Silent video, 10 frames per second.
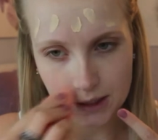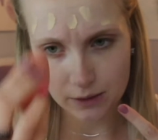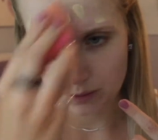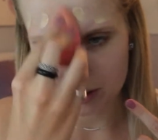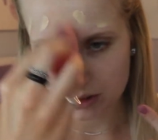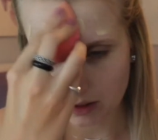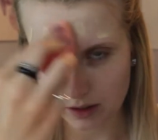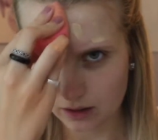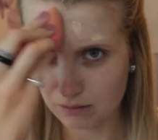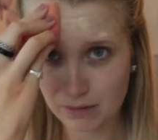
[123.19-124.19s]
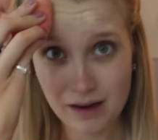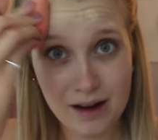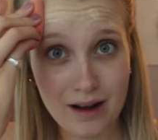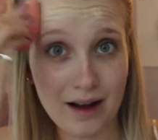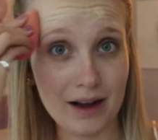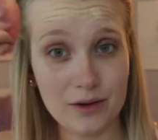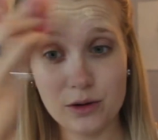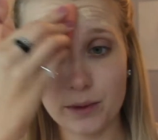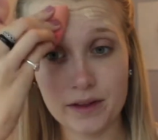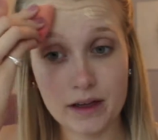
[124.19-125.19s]
here, which like I don't know
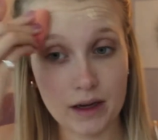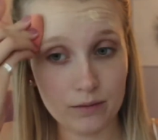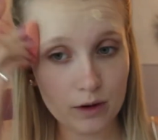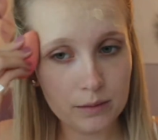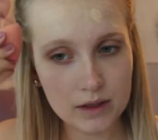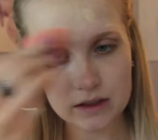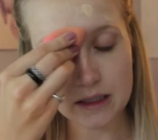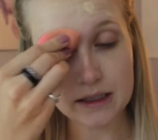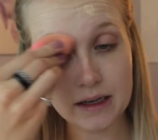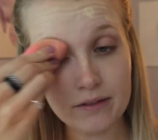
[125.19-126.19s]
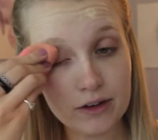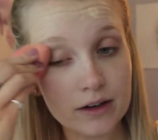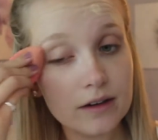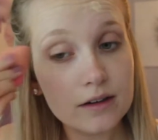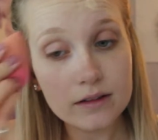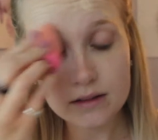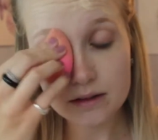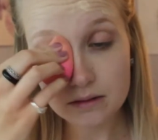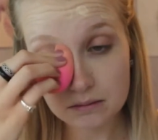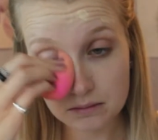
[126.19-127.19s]
where they came from because I never,
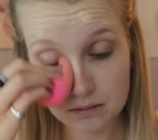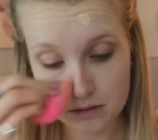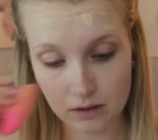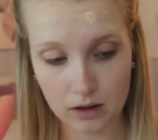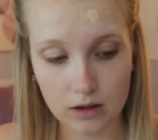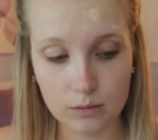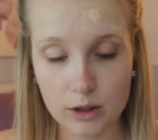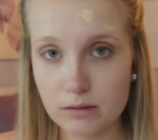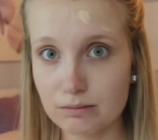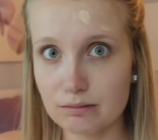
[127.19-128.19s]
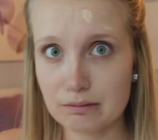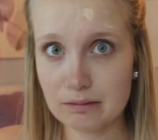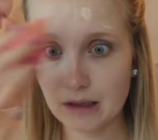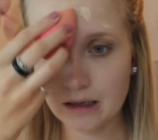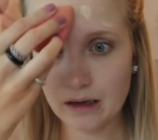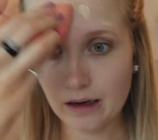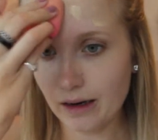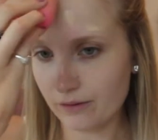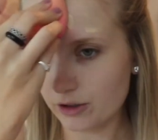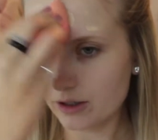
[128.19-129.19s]
knock on wood,
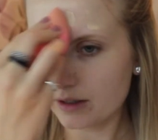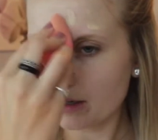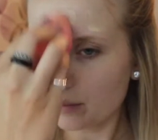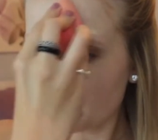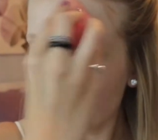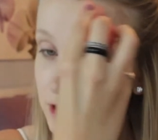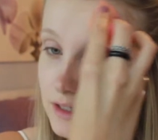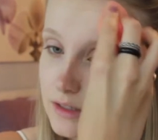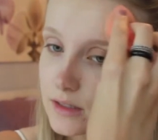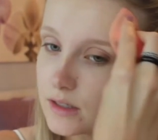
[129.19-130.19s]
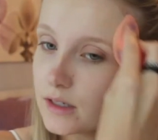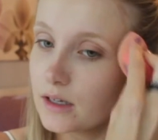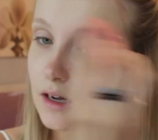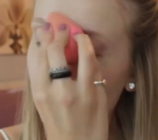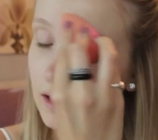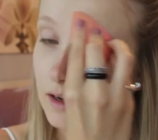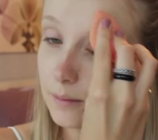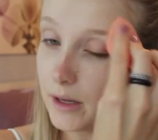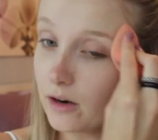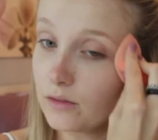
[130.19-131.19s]
ever get blemishes.
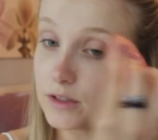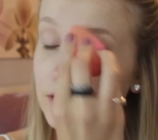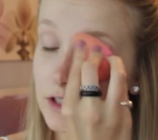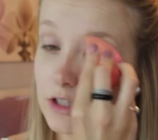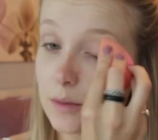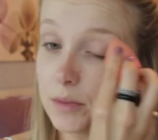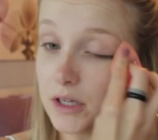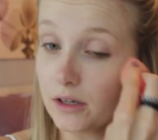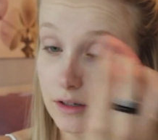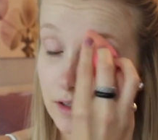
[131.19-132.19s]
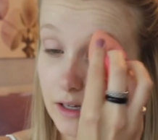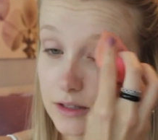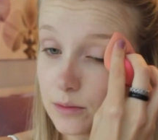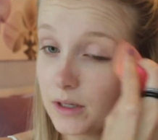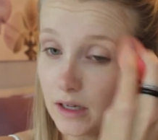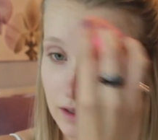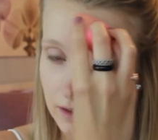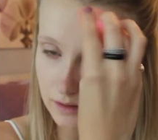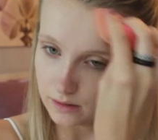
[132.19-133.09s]
And all of a sudden they just appeared last week,